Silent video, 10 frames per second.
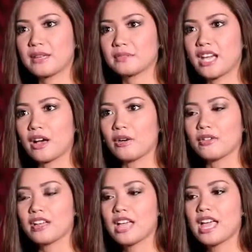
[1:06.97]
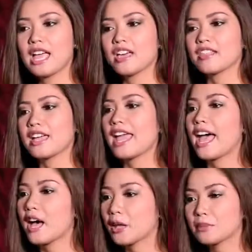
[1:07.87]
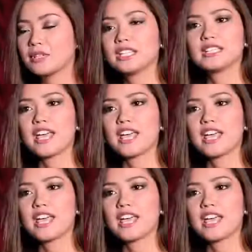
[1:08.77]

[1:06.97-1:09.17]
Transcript: am now. They helped me